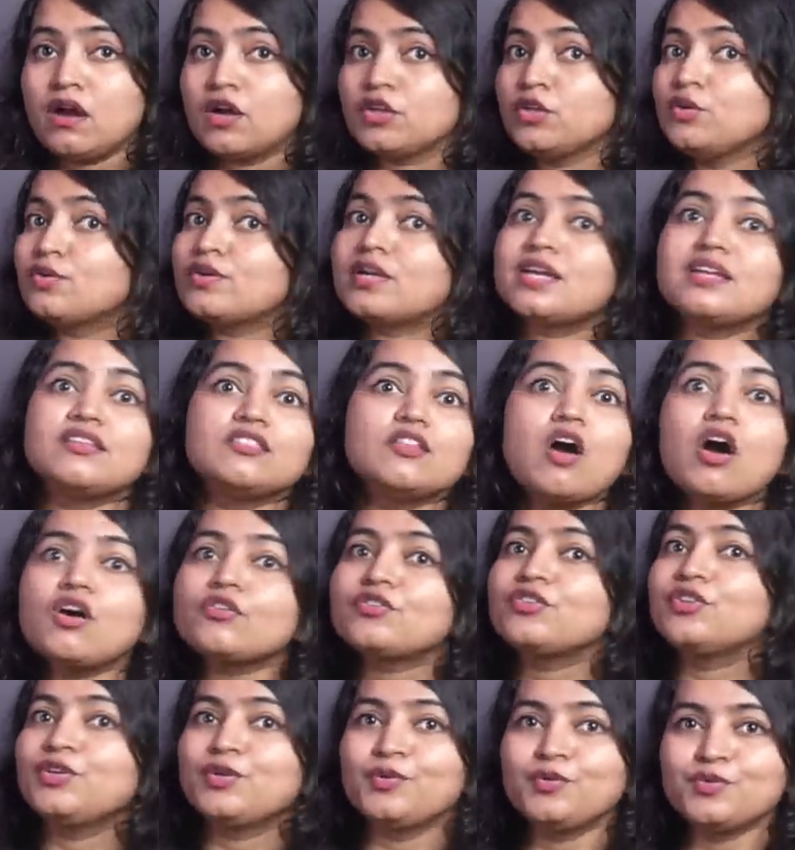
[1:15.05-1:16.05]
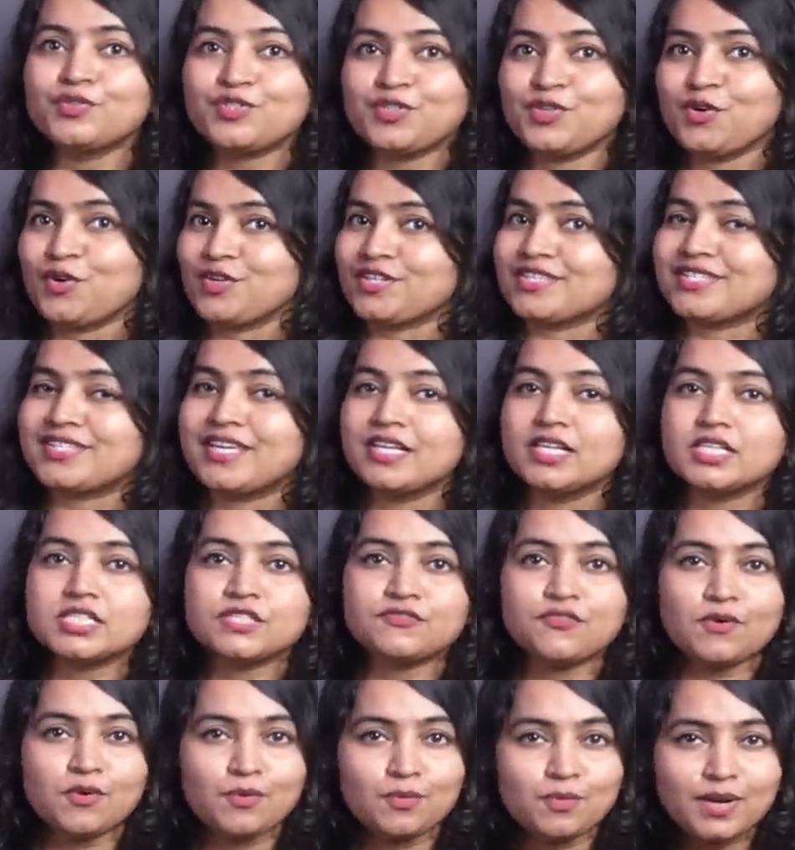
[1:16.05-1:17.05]
You cannot use your skills
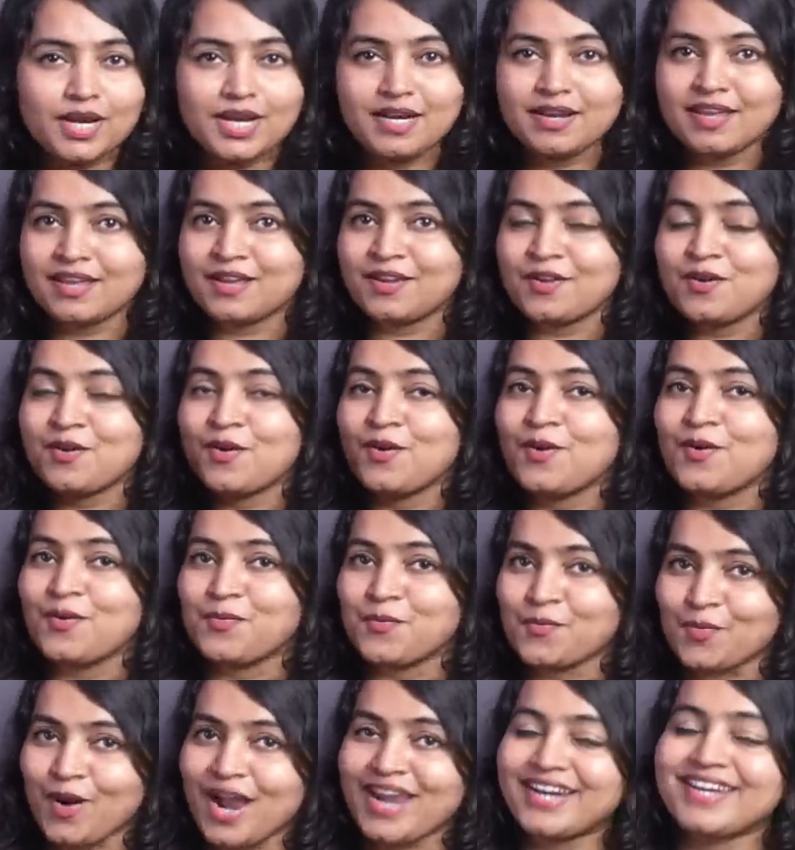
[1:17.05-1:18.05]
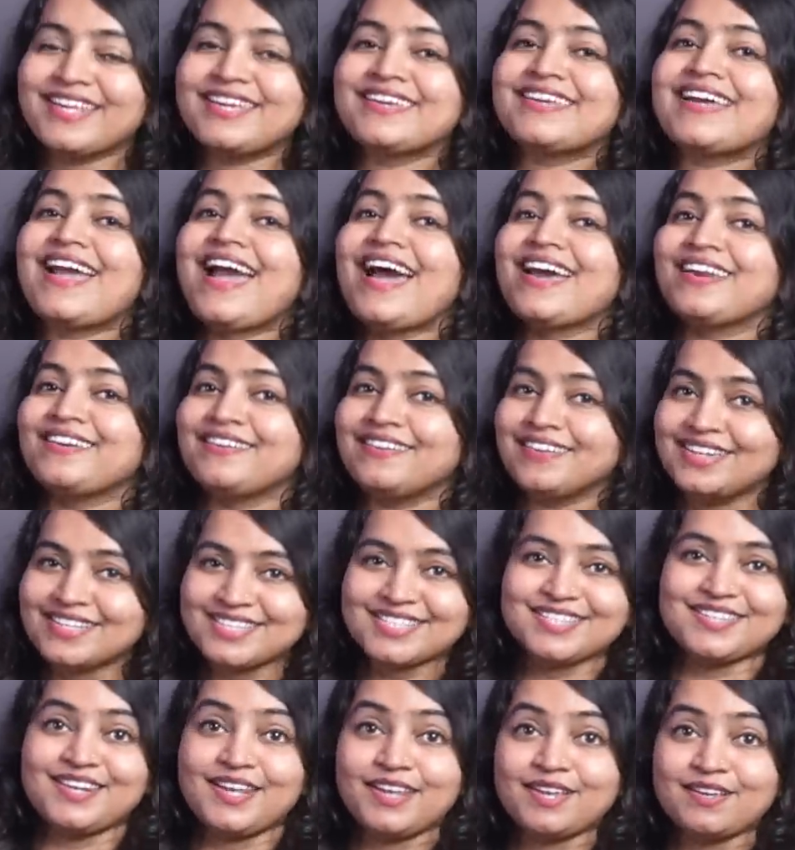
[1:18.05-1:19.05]
for reading, writing, and
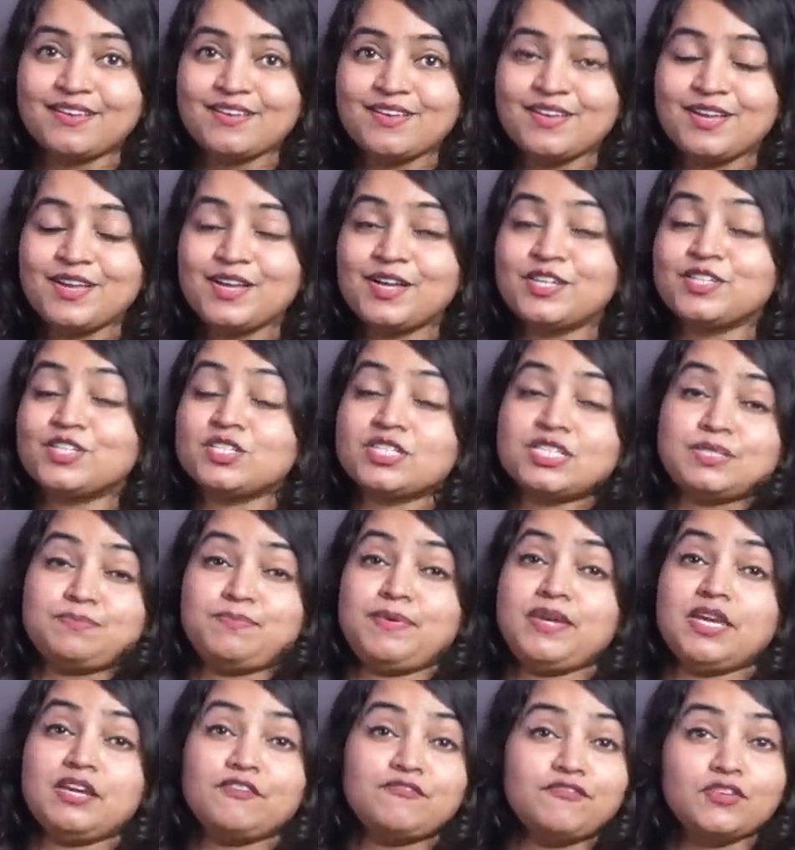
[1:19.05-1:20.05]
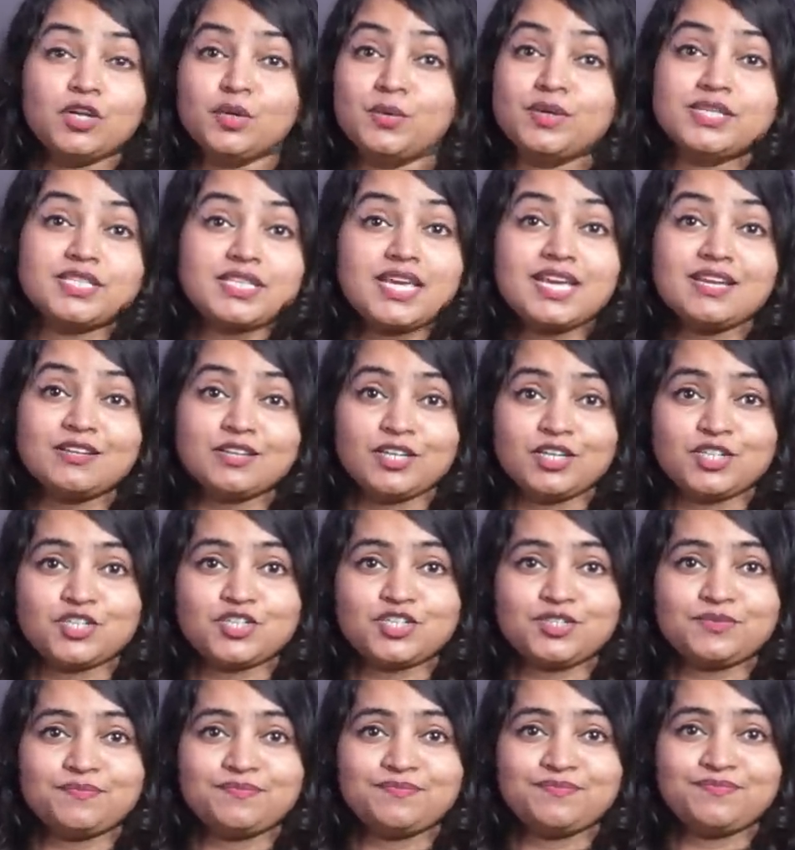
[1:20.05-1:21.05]
listening to speak fluent
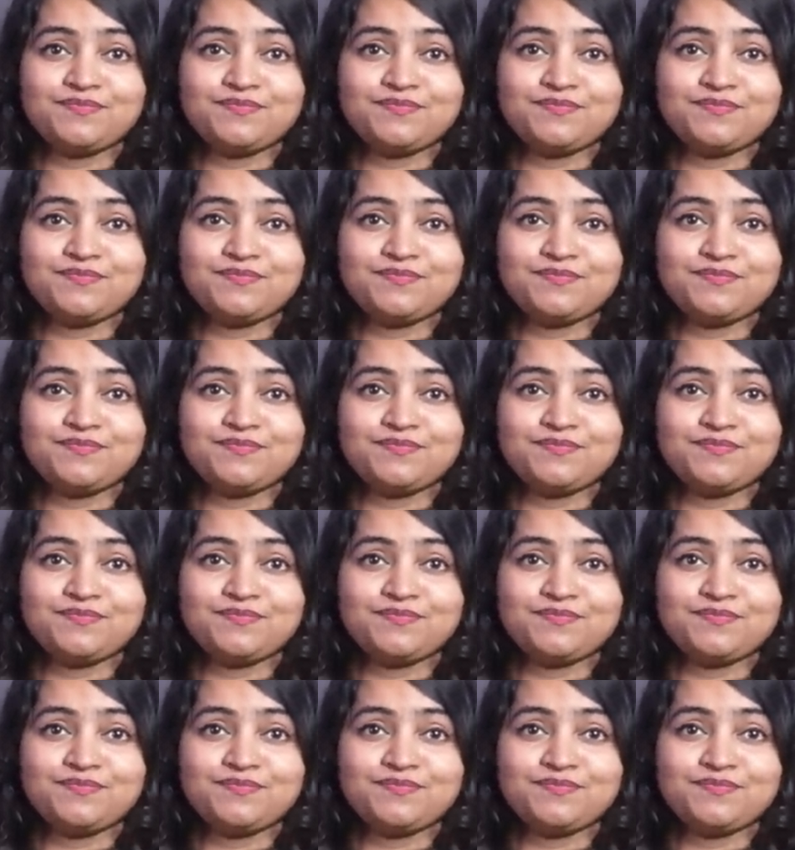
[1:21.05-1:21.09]
English.